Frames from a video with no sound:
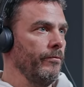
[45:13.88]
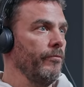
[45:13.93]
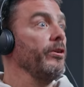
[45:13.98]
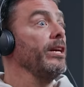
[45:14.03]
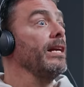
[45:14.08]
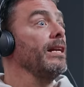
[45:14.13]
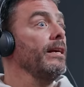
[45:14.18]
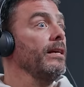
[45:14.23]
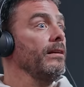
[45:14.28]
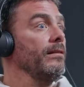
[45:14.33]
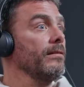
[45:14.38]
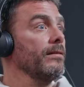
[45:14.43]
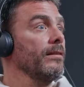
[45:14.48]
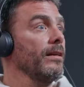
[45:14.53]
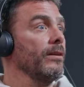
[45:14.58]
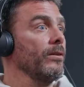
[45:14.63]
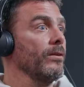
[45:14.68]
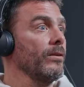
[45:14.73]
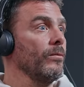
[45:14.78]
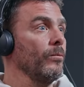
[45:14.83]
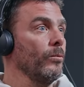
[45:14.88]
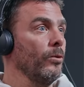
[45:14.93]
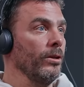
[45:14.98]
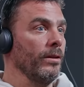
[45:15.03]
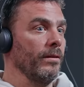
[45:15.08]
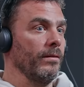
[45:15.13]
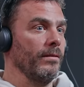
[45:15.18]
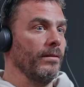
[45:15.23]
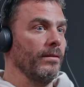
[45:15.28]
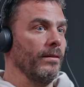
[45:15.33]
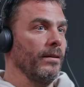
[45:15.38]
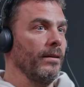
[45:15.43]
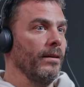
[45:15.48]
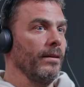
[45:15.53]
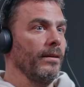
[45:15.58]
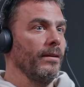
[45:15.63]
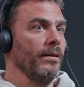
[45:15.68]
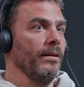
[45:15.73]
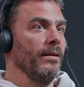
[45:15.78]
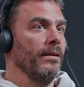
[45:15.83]
feelings. Mm -hmm. And mm-hmm. once
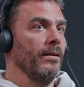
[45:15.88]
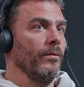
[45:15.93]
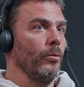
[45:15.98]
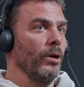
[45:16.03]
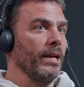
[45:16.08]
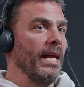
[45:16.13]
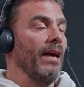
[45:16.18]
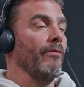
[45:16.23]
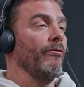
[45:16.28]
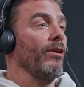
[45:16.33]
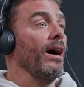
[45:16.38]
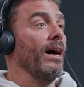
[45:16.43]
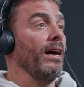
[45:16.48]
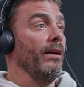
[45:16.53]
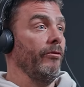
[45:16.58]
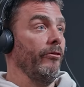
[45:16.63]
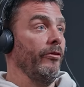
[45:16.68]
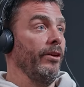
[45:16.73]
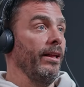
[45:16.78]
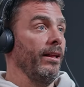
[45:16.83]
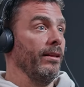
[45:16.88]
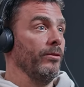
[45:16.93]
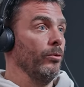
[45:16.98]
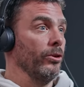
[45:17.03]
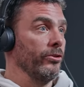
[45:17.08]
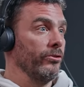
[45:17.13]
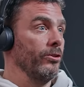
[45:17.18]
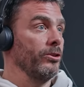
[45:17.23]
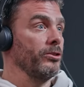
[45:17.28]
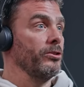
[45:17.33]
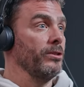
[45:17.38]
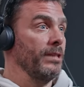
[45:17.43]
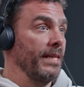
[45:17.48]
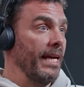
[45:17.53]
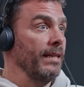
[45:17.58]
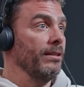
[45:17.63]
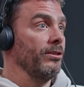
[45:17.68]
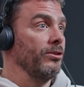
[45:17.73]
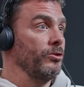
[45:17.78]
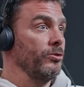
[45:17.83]
whatever I felt was not
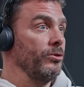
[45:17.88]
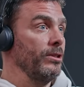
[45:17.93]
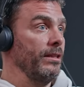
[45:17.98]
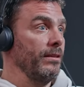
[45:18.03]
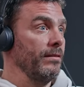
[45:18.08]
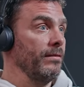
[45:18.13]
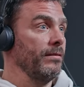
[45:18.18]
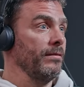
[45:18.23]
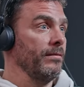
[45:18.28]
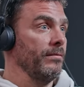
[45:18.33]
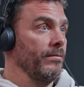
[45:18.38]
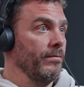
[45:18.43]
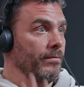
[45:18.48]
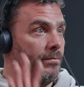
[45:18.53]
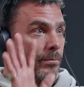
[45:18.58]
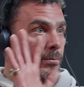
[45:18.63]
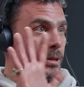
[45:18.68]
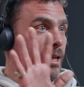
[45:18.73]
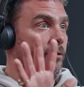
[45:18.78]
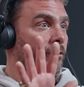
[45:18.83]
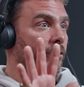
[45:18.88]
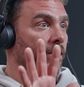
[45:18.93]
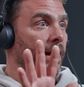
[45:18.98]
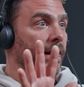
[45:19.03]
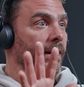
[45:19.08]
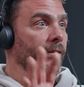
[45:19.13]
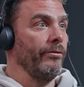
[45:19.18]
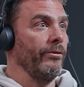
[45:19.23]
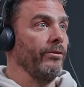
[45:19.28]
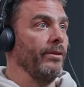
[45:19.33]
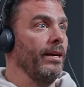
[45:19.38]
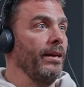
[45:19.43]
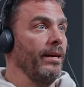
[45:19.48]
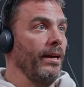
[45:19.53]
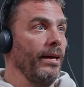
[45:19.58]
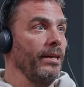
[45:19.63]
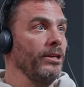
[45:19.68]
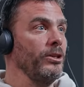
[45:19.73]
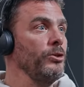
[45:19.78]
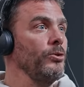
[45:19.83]
connected to these big fives.
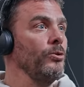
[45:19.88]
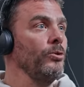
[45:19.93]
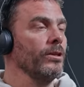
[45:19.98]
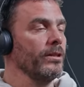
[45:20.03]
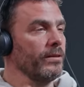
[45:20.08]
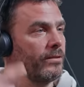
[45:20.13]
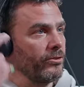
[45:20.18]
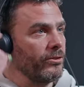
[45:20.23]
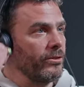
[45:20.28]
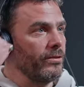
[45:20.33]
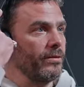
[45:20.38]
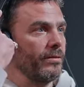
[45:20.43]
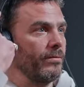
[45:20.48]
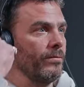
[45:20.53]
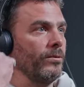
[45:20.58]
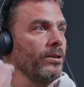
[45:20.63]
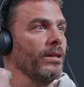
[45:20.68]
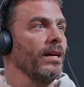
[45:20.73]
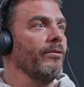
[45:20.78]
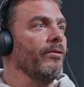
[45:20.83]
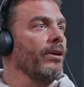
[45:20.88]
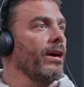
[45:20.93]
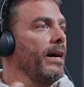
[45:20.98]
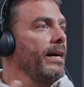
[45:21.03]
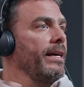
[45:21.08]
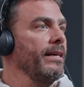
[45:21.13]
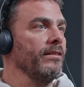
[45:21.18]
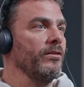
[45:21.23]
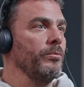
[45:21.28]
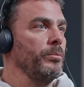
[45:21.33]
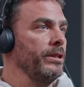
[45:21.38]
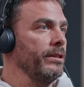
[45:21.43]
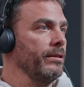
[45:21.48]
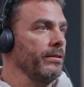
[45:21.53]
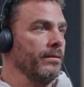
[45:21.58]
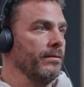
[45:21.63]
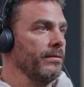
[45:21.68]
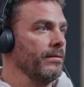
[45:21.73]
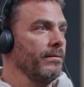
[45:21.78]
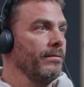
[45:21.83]
I, I knew it's just whatever I
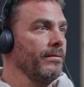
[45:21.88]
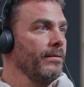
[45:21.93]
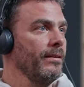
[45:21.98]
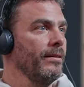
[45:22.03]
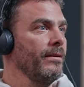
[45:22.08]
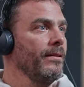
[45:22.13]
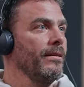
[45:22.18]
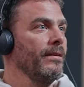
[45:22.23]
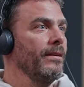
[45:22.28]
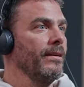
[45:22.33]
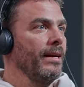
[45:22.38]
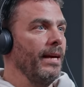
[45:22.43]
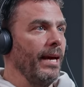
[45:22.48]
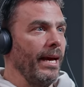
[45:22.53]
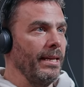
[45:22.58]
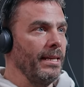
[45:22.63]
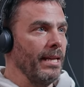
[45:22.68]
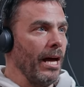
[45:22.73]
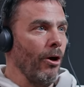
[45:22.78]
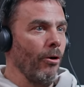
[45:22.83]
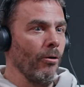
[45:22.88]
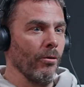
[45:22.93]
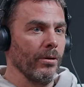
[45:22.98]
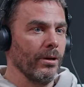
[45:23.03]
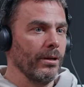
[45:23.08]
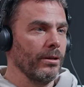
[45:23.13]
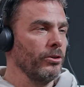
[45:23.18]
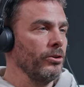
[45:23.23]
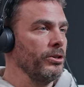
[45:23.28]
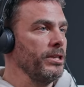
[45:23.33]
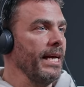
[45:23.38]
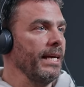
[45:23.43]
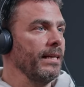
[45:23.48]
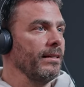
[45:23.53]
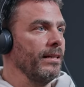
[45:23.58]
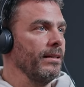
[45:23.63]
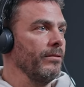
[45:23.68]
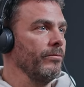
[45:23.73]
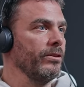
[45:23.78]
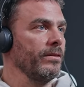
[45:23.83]
experienced. And now
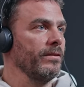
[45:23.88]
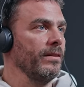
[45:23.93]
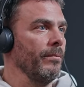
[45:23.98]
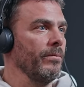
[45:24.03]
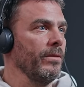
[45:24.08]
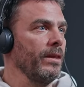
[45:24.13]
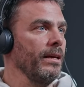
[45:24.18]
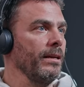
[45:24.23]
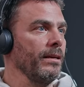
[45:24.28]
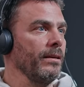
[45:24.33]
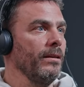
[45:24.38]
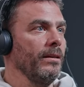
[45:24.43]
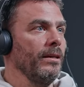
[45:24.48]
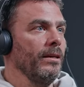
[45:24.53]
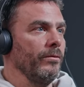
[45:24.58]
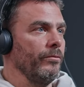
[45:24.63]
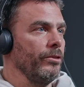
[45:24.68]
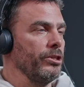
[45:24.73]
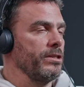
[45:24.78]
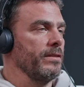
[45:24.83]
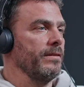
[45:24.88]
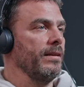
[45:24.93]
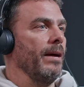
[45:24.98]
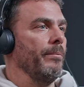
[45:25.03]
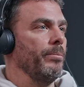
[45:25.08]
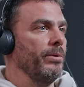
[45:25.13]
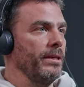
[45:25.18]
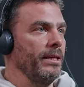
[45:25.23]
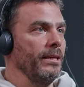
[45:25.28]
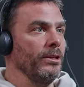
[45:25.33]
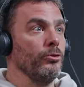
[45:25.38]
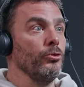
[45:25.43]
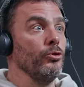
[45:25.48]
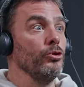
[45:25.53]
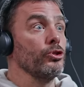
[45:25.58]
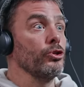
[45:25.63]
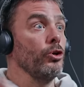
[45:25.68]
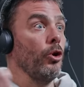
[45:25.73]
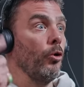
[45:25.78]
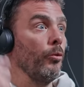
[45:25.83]
connecting with something which is happening to
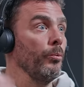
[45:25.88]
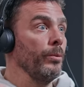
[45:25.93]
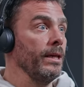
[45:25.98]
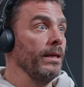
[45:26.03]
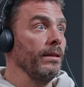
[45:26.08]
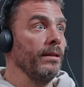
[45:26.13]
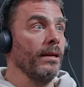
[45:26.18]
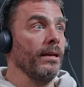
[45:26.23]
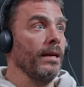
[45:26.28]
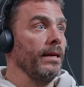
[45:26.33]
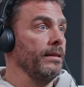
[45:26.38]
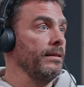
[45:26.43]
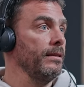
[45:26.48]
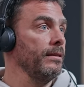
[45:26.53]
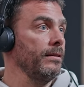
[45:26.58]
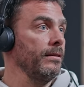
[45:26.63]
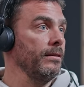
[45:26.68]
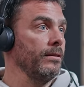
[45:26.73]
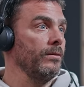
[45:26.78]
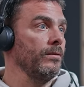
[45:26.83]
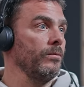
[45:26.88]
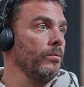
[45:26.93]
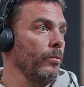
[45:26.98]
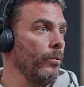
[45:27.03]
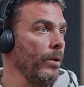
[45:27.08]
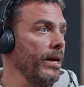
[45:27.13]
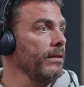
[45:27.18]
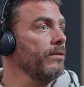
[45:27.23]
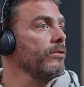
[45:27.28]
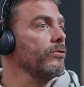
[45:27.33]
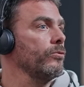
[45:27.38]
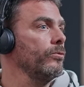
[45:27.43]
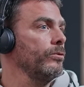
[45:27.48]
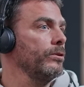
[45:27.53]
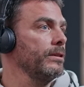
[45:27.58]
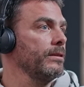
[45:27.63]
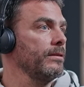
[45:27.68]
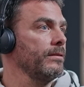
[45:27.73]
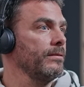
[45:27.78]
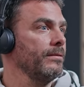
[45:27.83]
show me that I didn't went through
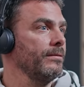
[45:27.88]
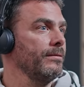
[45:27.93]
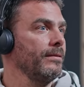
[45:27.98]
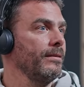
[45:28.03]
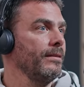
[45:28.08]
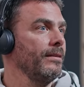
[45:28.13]
it